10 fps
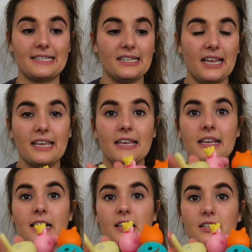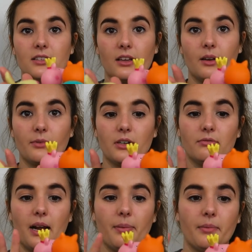to see. So I'm going to
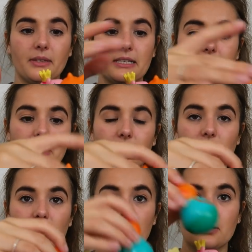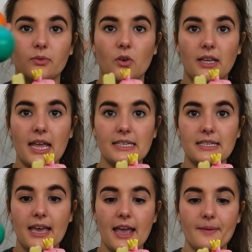wrap up these individually. So we've got Candy
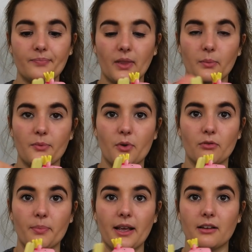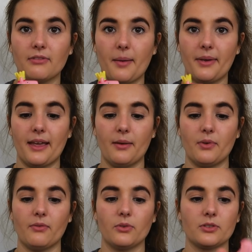Cat, we've got Rebecca Rabbit, and
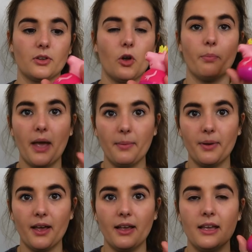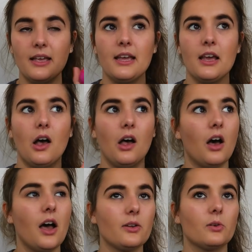we've also got Peppa.
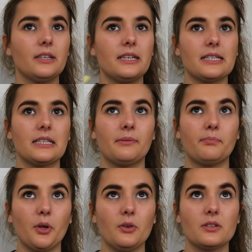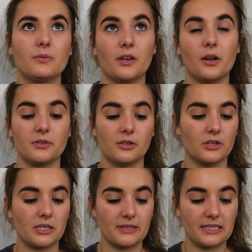I got these in Boots when I was a
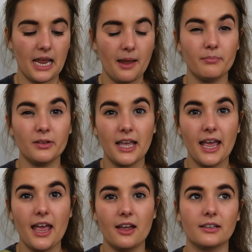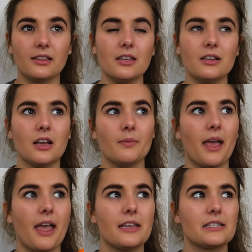Christmas temp there, and I think I
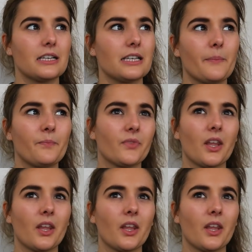paid like